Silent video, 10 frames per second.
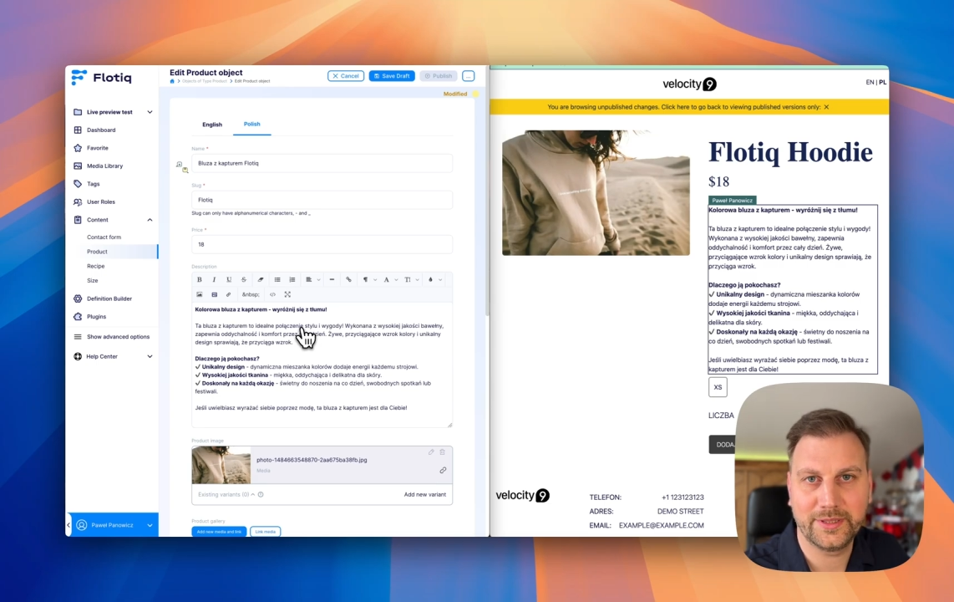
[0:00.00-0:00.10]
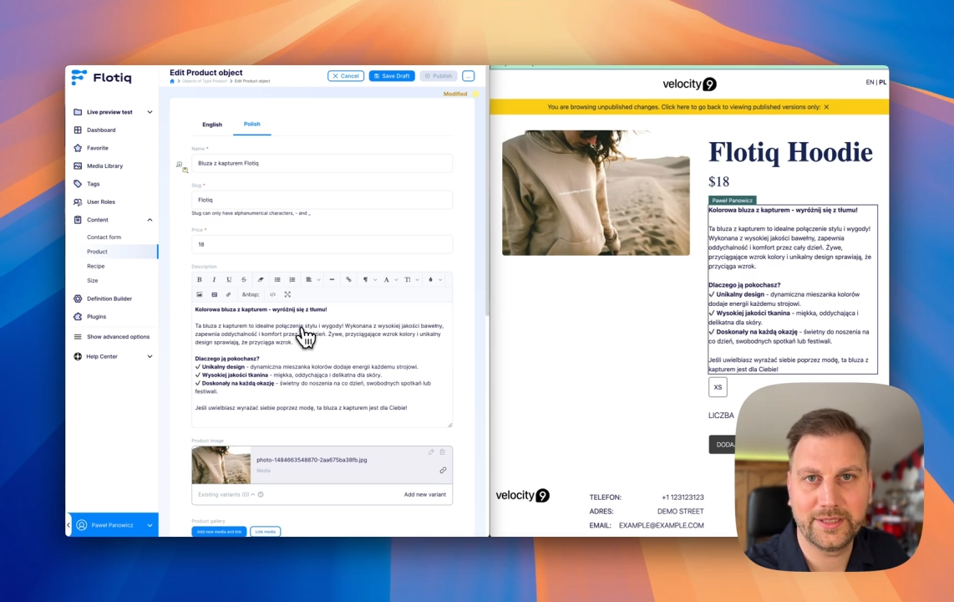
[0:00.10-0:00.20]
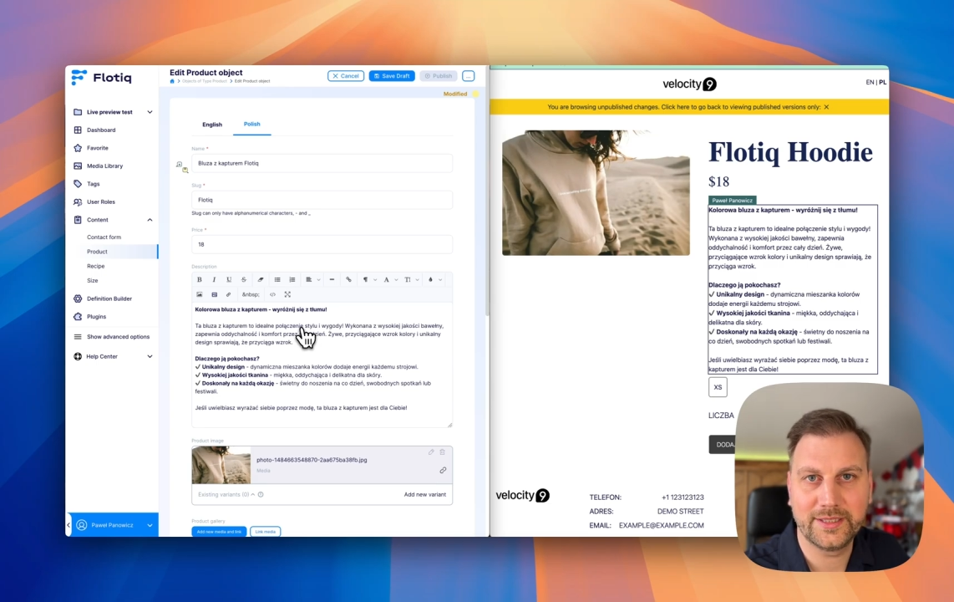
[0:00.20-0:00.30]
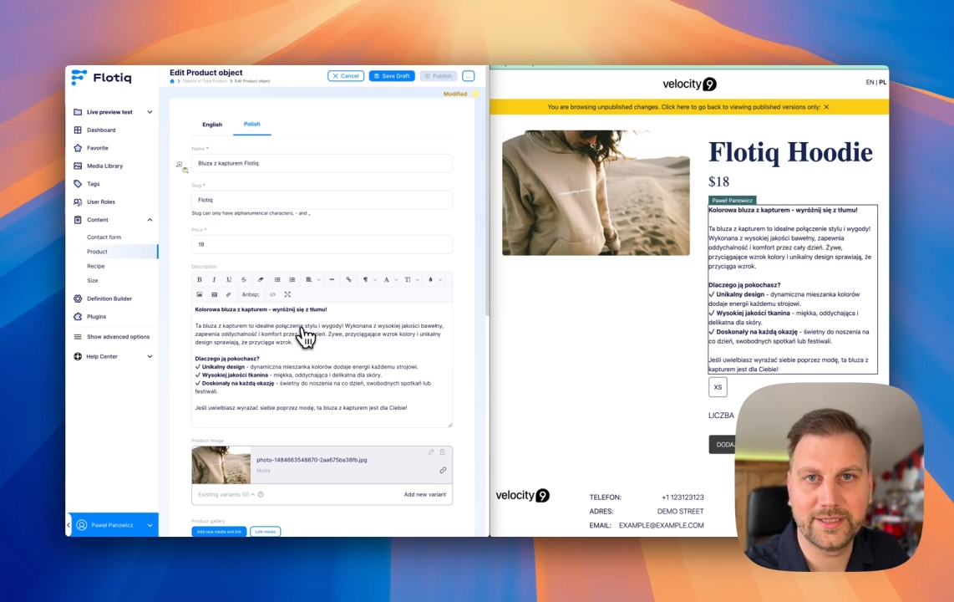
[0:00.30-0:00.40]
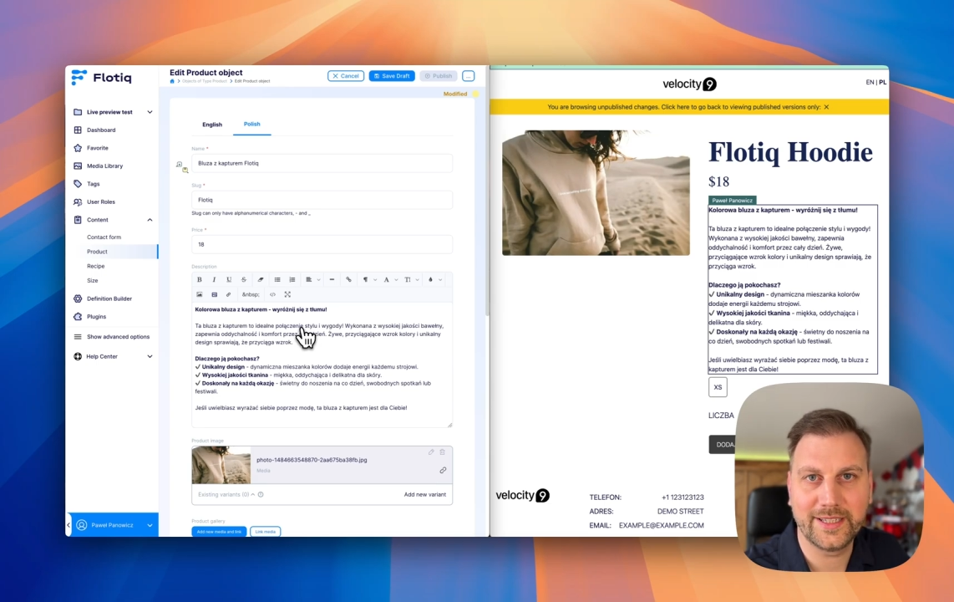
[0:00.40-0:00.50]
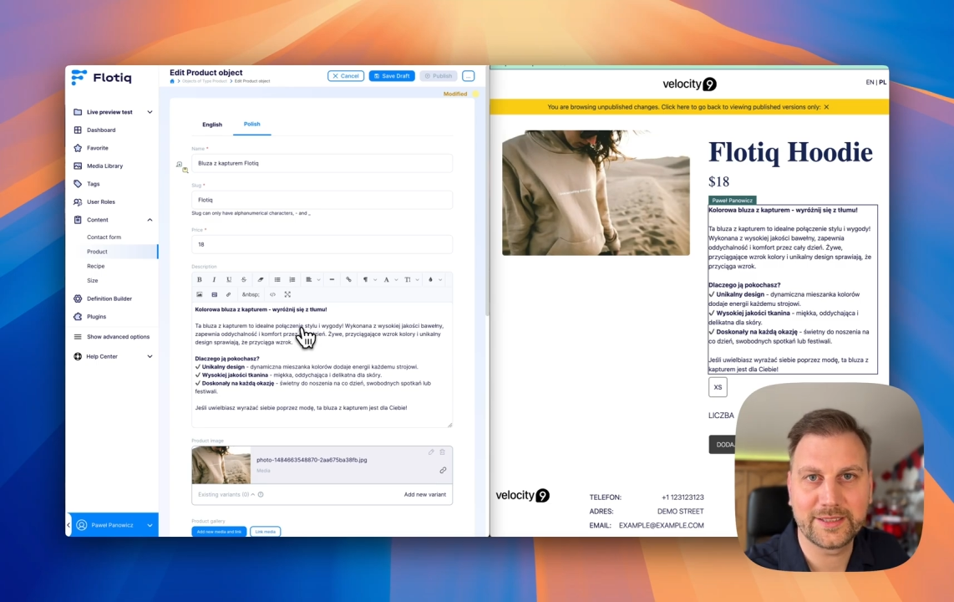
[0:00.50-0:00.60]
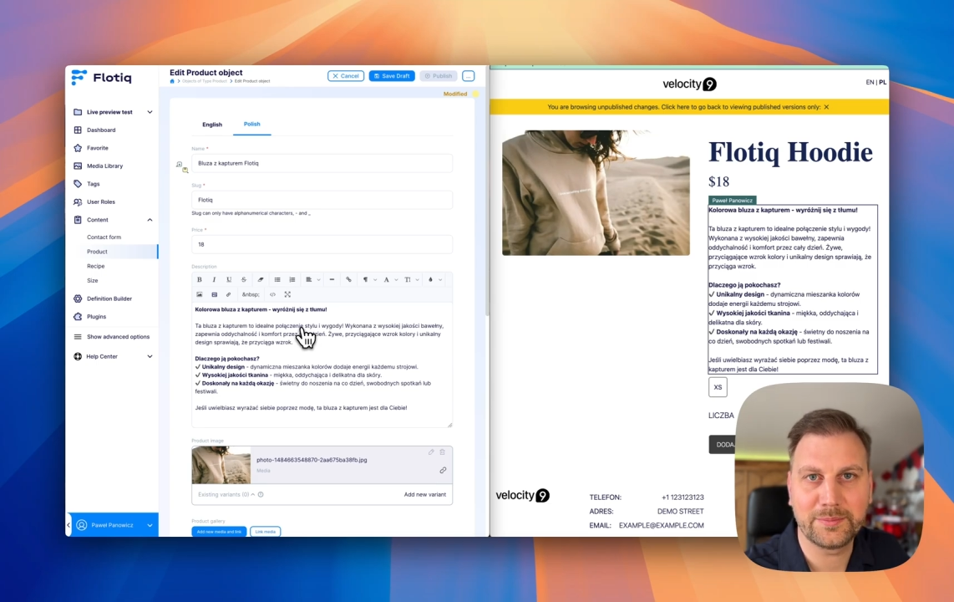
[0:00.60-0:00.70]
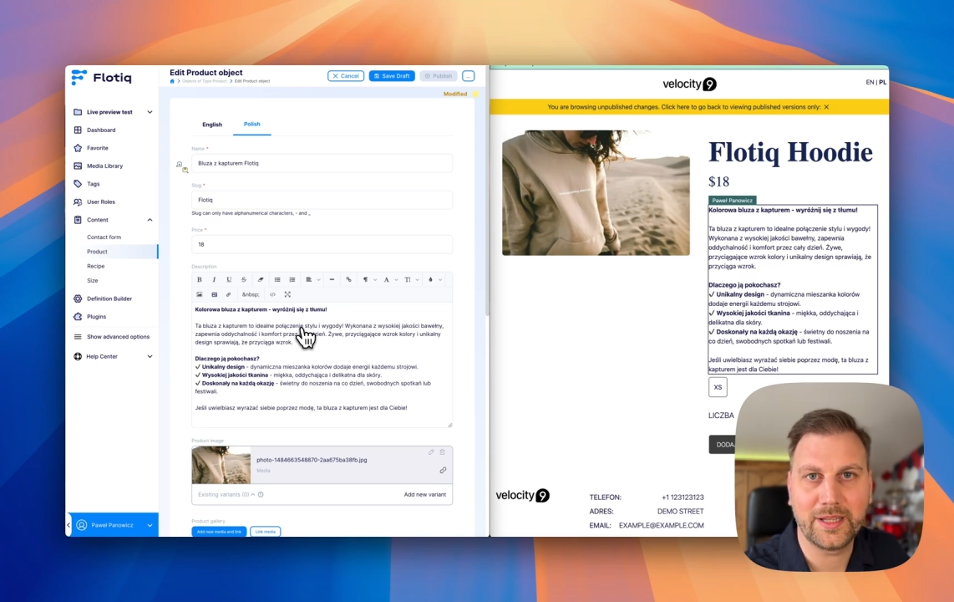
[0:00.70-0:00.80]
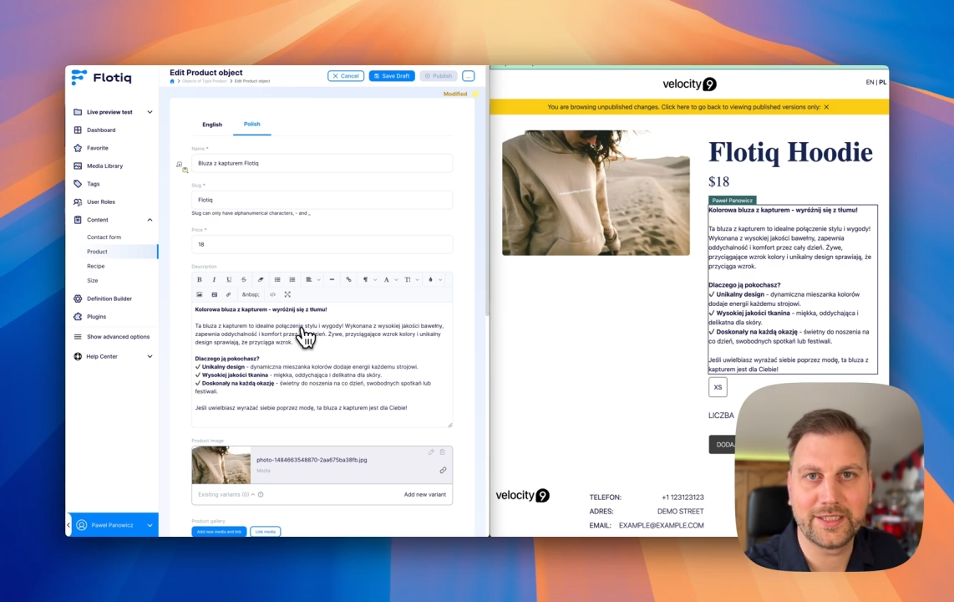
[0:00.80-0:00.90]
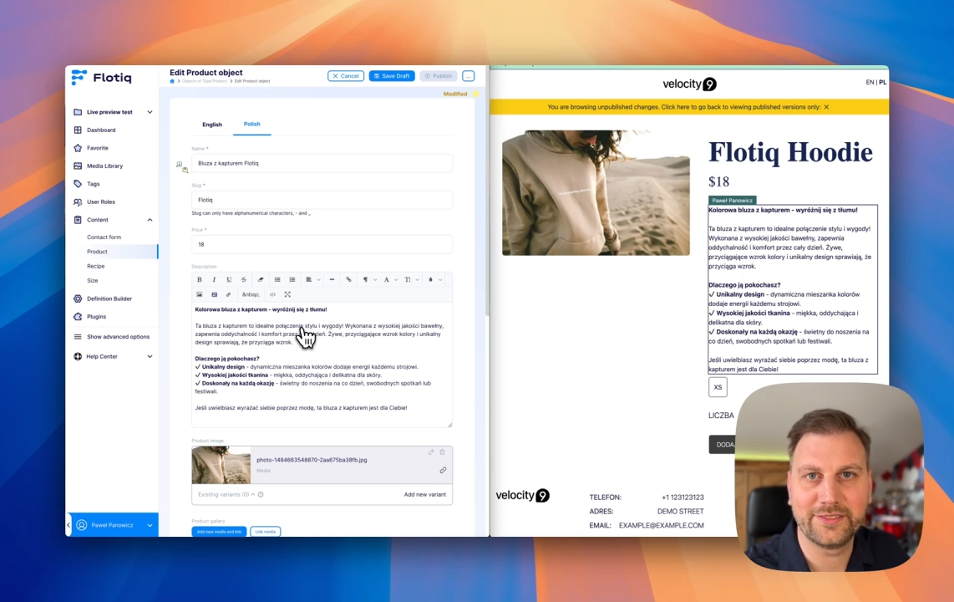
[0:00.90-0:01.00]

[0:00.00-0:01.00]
in the next plugin